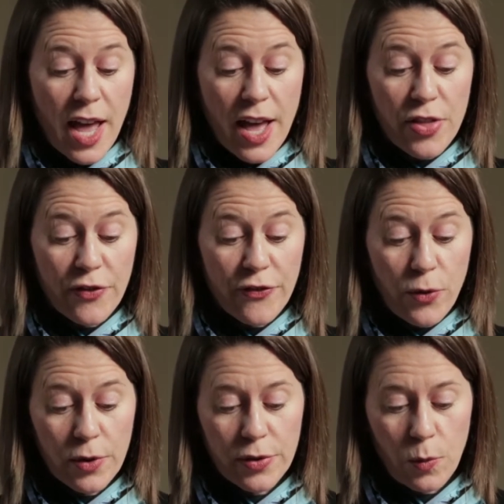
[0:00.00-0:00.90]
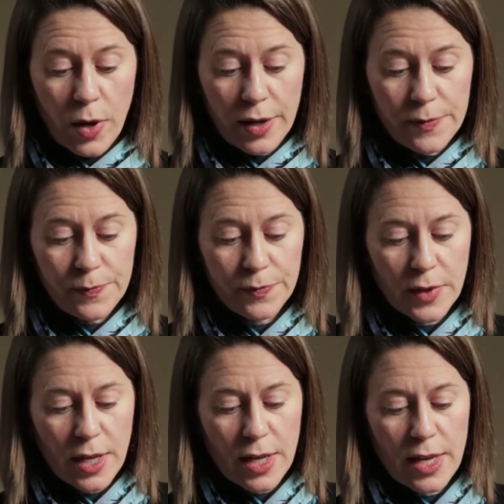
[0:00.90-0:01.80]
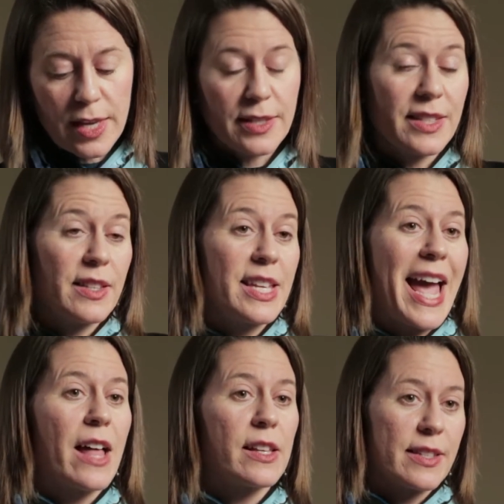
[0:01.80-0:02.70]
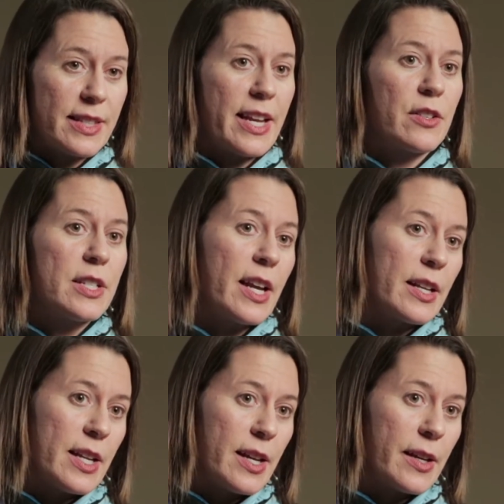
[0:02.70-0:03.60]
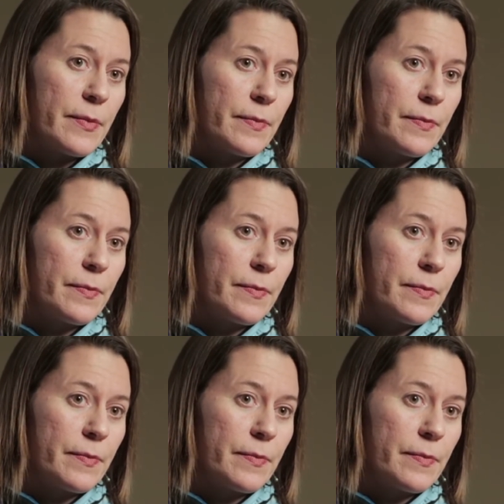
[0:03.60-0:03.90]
And the fourth one is the Alexander technique.